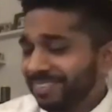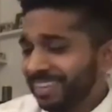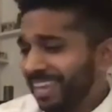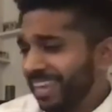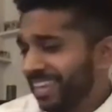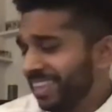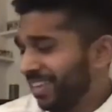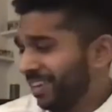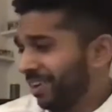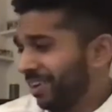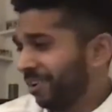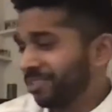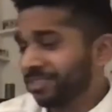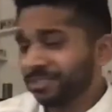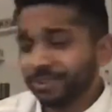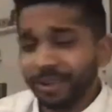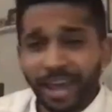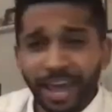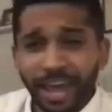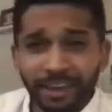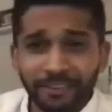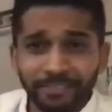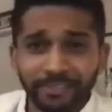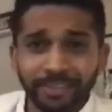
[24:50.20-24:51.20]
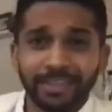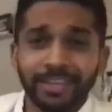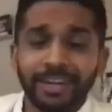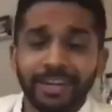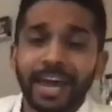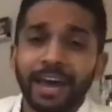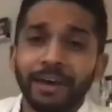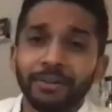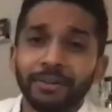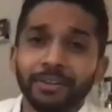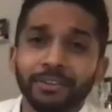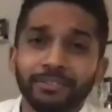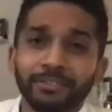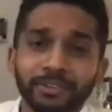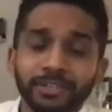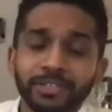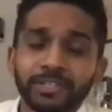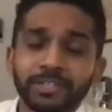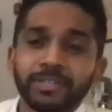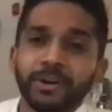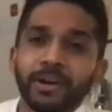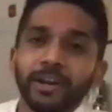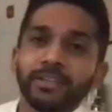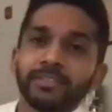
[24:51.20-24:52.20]
and then also have like an outlet for
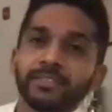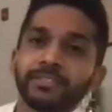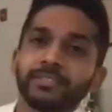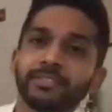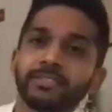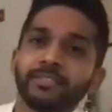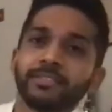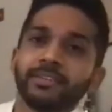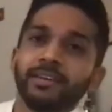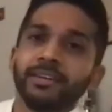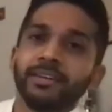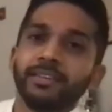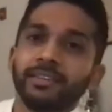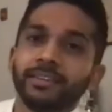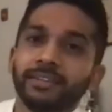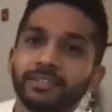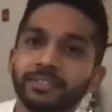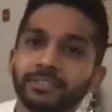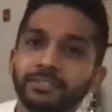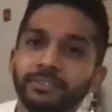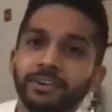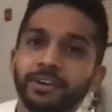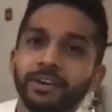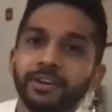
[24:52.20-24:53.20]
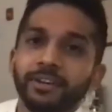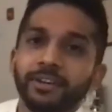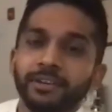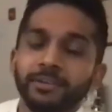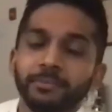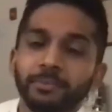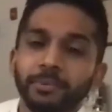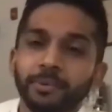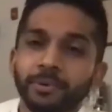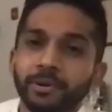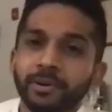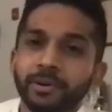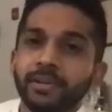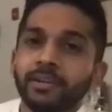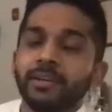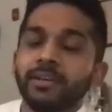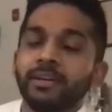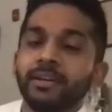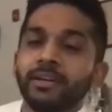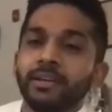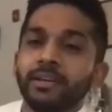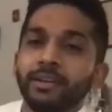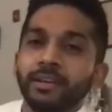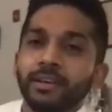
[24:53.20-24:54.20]
stress i think is very important
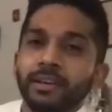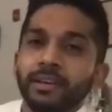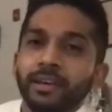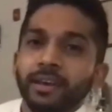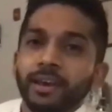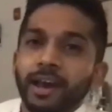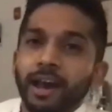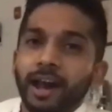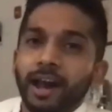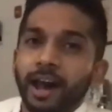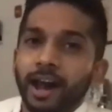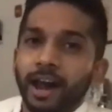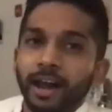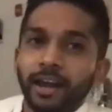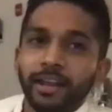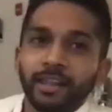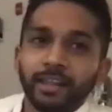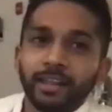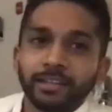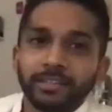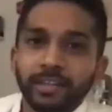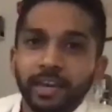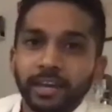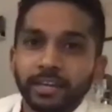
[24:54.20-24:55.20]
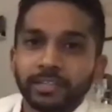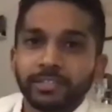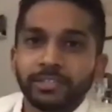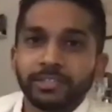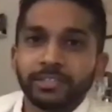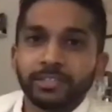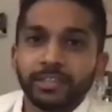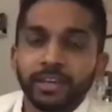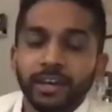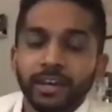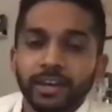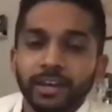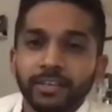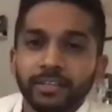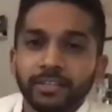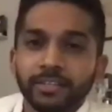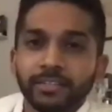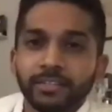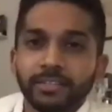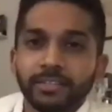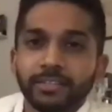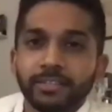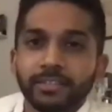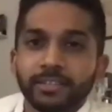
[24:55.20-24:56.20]
mm-hmm. i like to
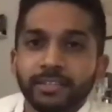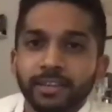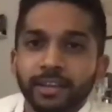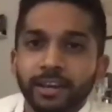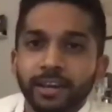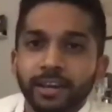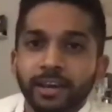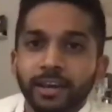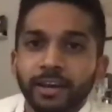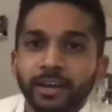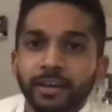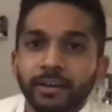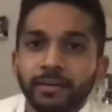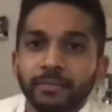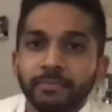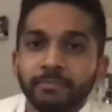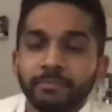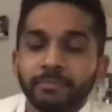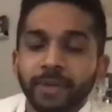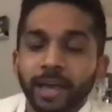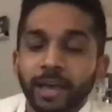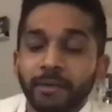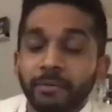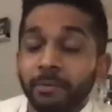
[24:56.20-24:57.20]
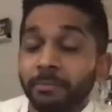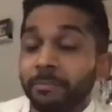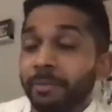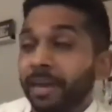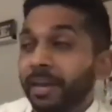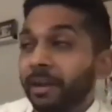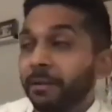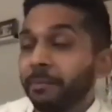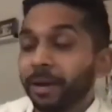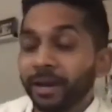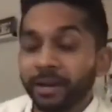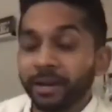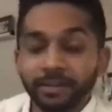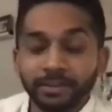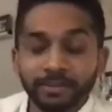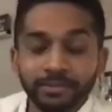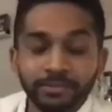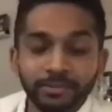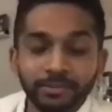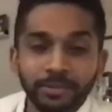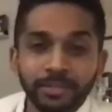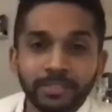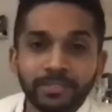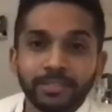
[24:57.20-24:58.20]
exercise uh, i've been bad about it
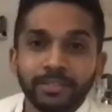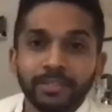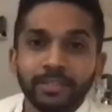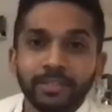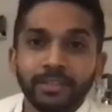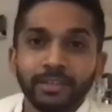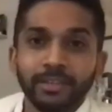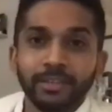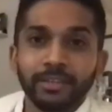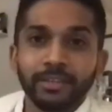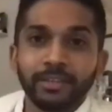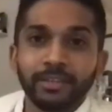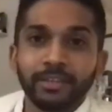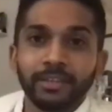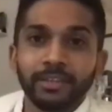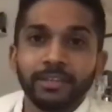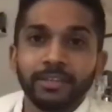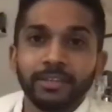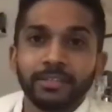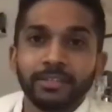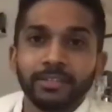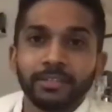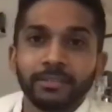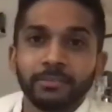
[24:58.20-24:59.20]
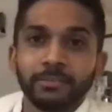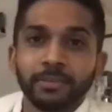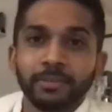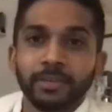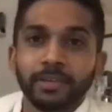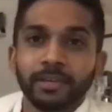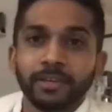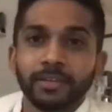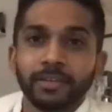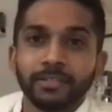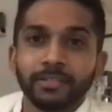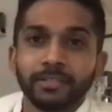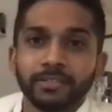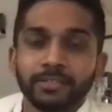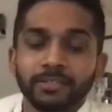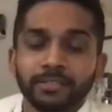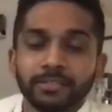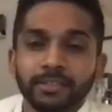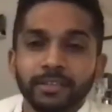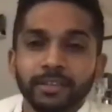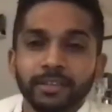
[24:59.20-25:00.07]
recently just because